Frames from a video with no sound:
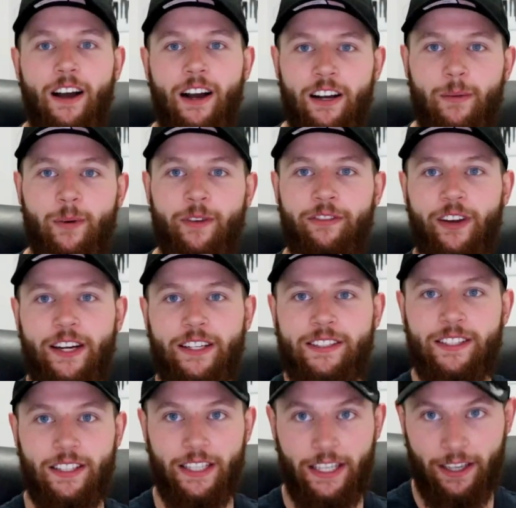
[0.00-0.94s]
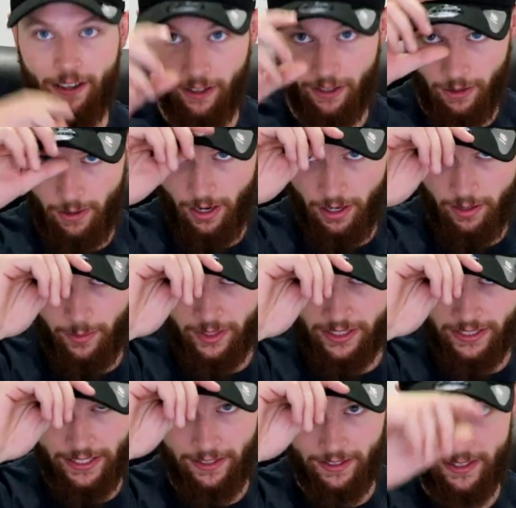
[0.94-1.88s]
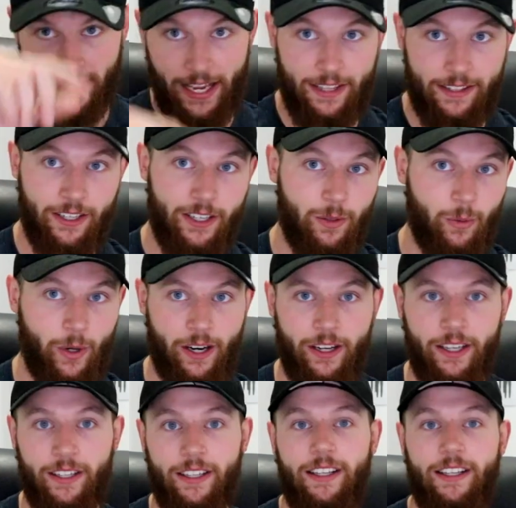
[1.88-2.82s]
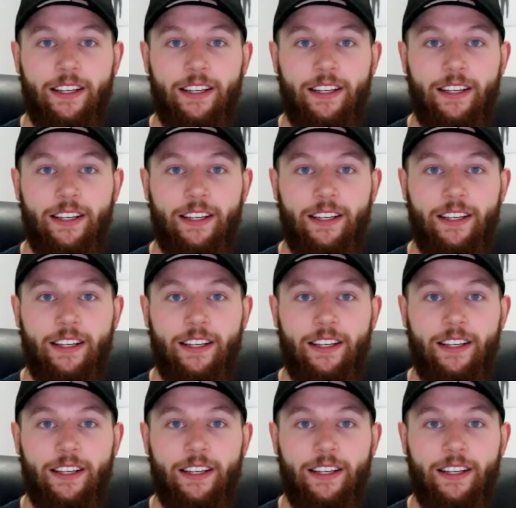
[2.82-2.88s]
I've got my fantasy gear. I've got, I've got my Steelers hat, don't you worry.